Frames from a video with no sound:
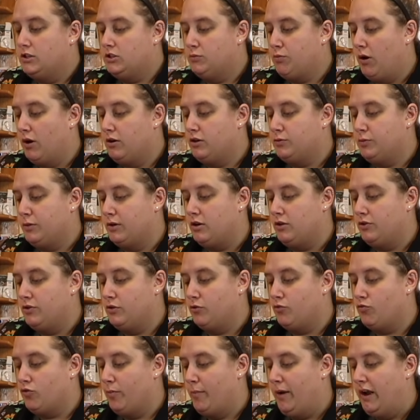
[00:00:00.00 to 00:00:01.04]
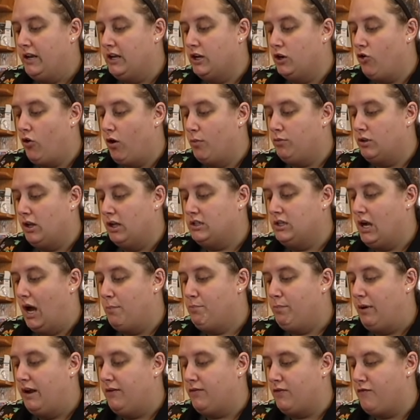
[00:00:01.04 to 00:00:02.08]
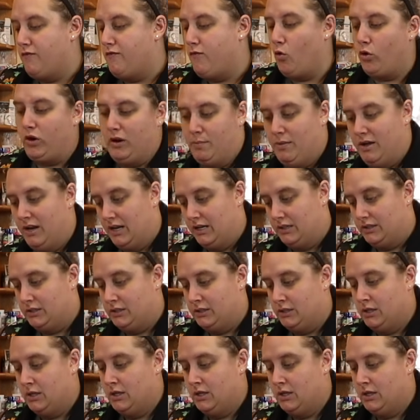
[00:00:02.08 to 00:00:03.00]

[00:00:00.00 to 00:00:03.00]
Sprinkle the remaining crumble on top. Bake for 40 minutes.